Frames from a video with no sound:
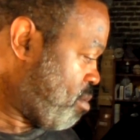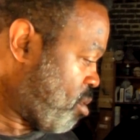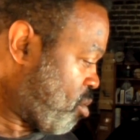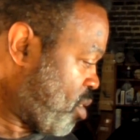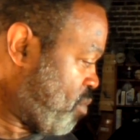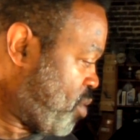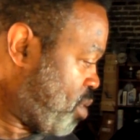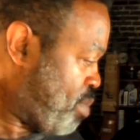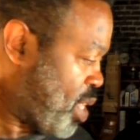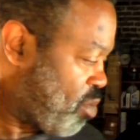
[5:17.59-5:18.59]
or 3
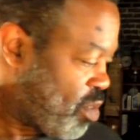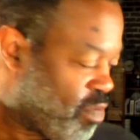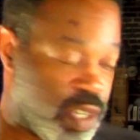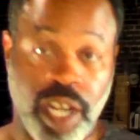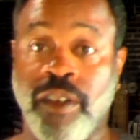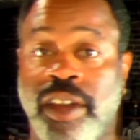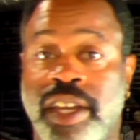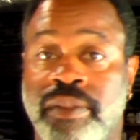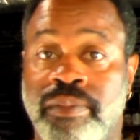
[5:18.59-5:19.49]
foot by 3 foot area.